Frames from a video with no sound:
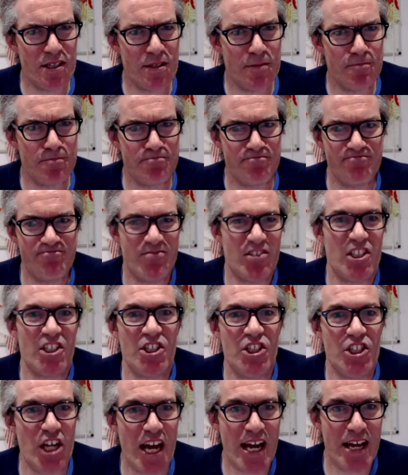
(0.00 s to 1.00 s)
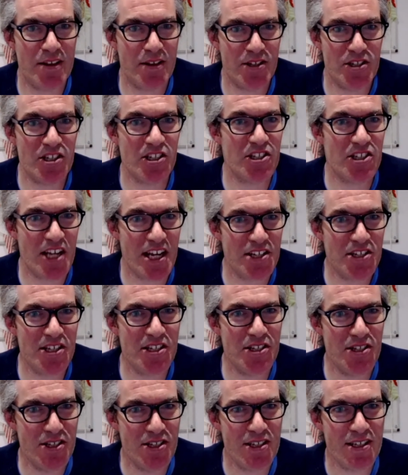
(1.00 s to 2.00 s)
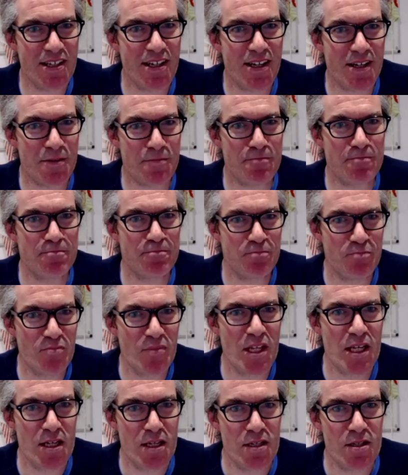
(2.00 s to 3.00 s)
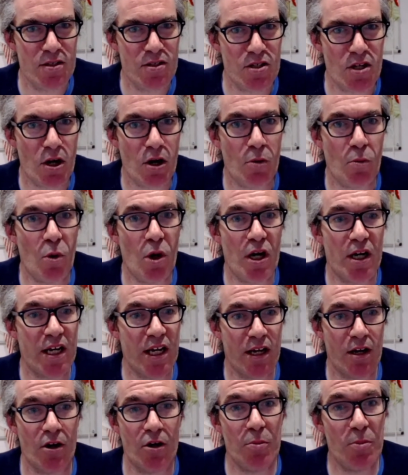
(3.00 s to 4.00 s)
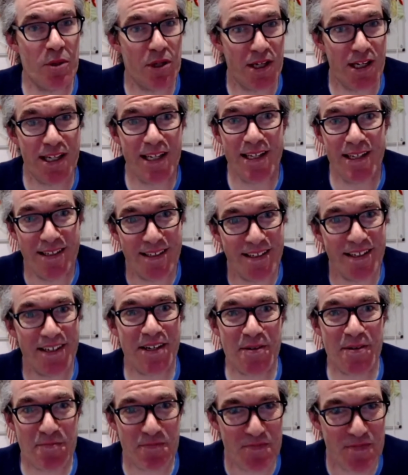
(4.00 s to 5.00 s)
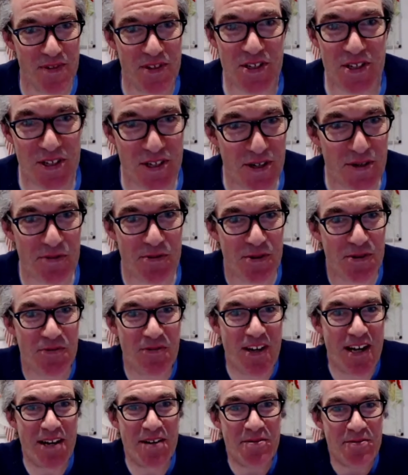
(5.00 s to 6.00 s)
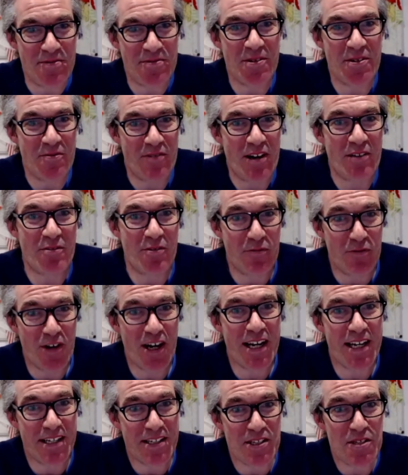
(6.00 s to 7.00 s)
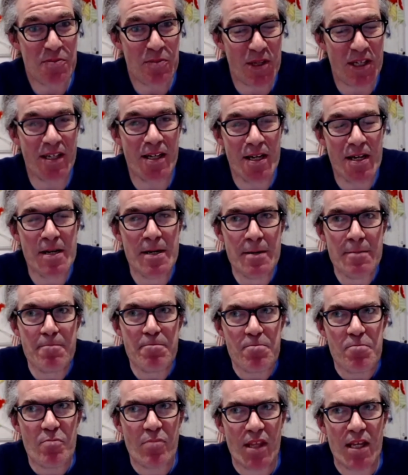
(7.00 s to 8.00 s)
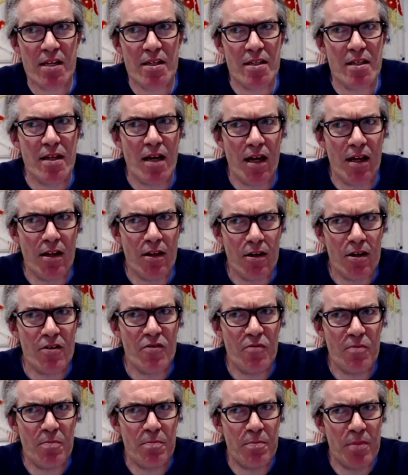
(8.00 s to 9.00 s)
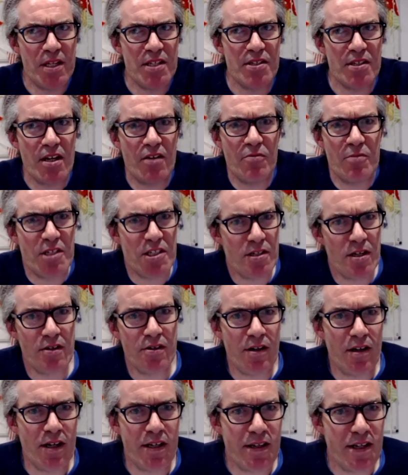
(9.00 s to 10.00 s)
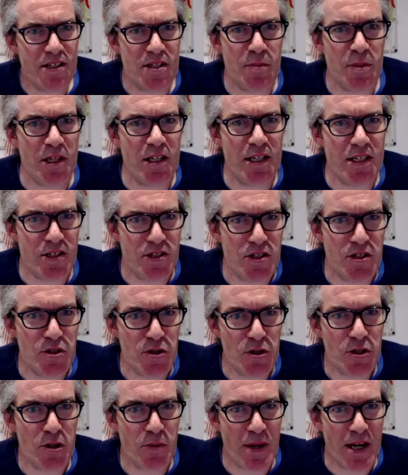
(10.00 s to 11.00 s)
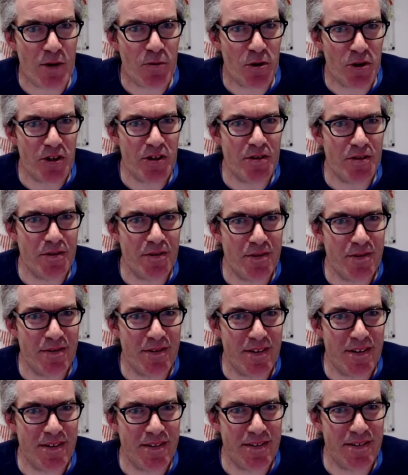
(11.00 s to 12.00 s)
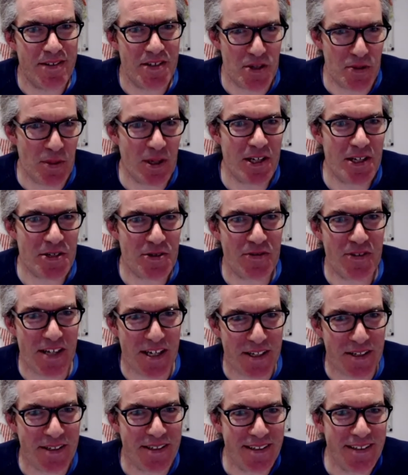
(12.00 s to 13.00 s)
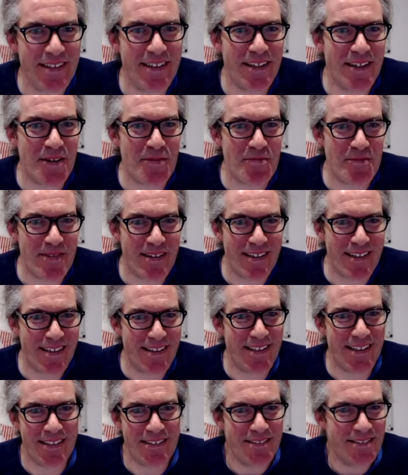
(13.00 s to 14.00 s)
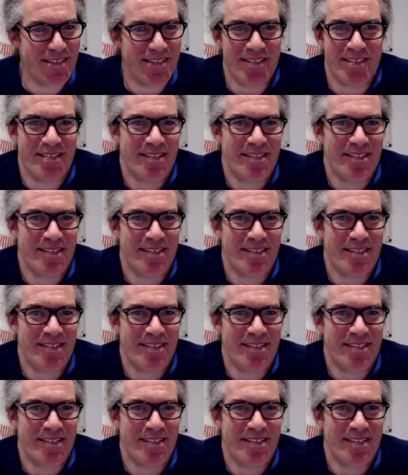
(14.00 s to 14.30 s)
to share the successes. So working openly, it's, one of our refrains, but a lot of bits of government don't like their suppliers to talk about what the suppliers have done. I think